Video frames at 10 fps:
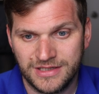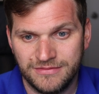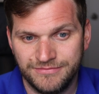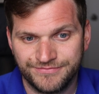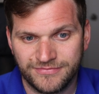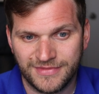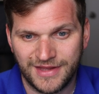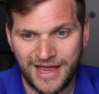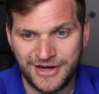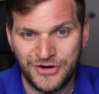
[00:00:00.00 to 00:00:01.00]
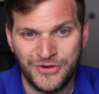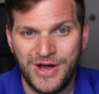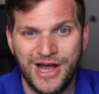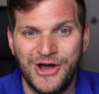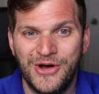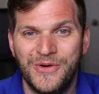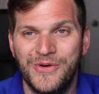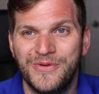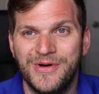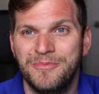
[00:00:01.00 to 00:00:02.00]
Um, I don't know how,